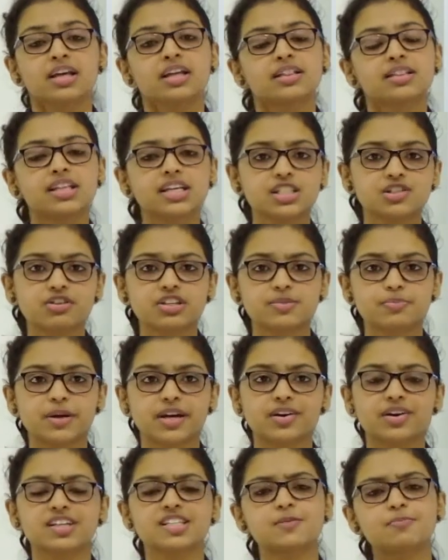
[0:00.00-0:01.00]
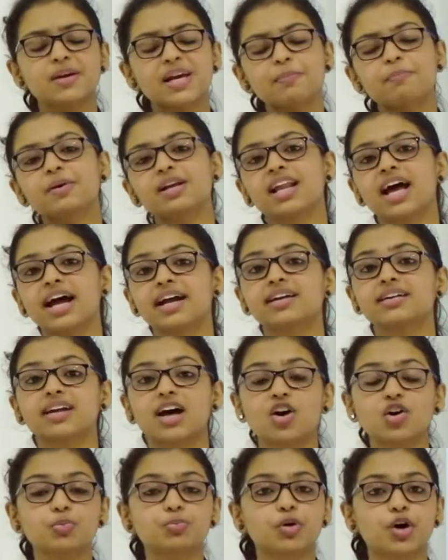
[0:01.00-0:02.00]
This is because people had
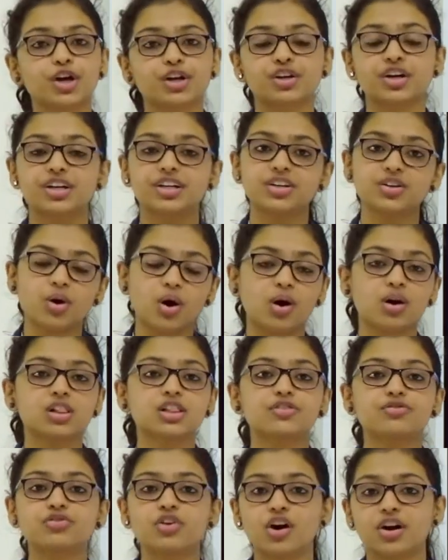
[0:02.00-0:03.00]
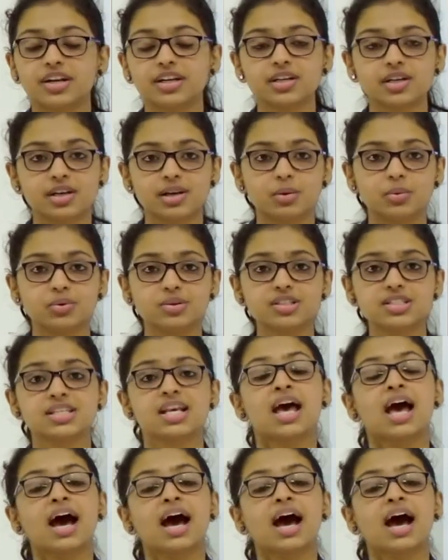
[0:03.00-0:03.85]
now boycotted all the foreign clothes